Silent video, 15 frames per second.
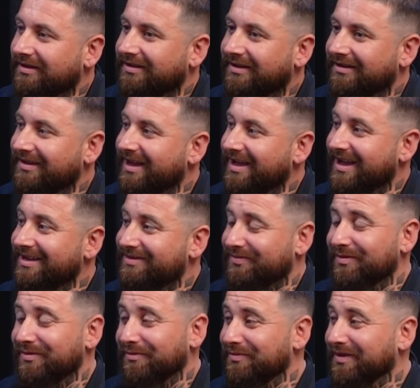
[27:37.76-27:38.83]
that's,
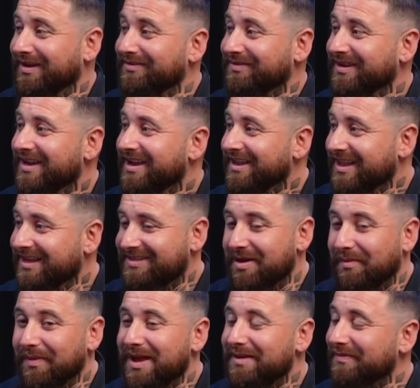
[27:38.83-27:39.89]
that's, yeah. that's
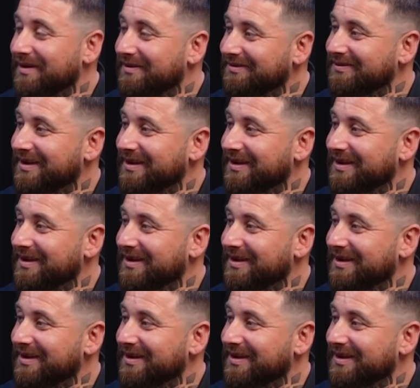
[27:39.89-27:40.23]
that black belt.